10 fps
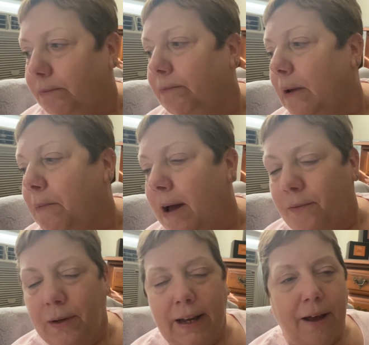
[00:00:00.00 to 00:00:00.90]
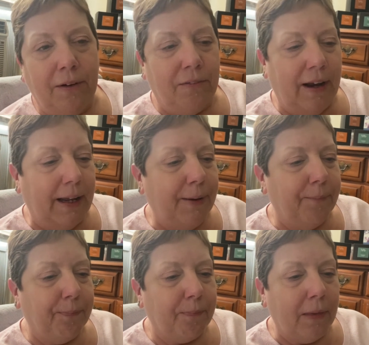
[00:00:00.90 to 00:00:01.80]
I'm halfway down it already.
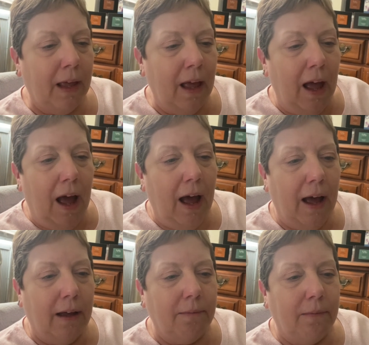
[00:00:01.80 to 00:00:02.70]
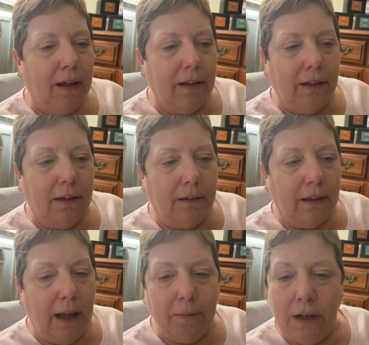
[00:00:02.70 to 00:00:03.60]
I'm
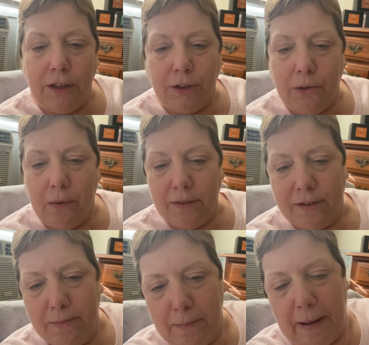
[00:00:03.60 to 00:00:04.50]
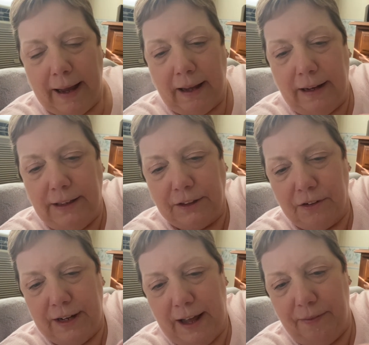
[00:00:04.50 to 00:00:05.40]
going to do a what's in my bag. I need to go
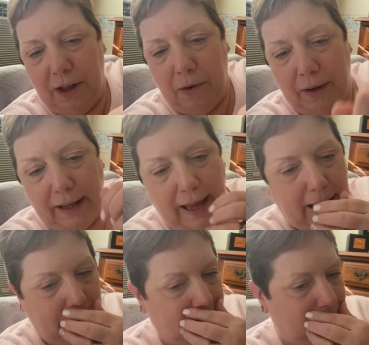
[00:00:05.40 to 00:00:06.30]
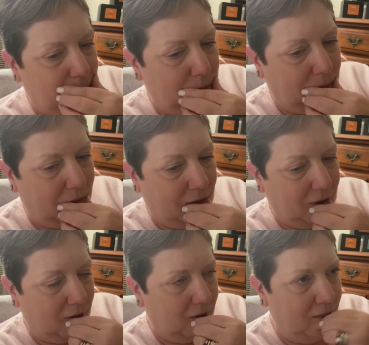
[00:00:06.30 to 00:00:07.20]
down, though, and get
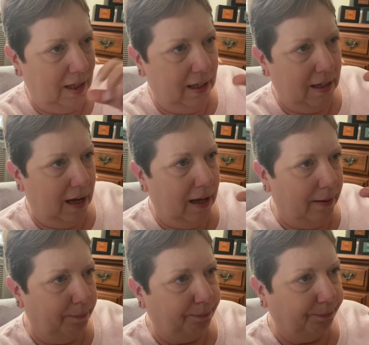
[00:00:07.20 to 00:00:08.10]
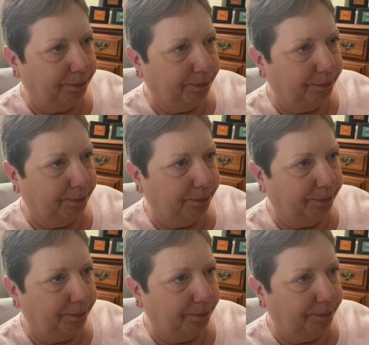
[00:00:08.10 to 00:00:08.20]
the...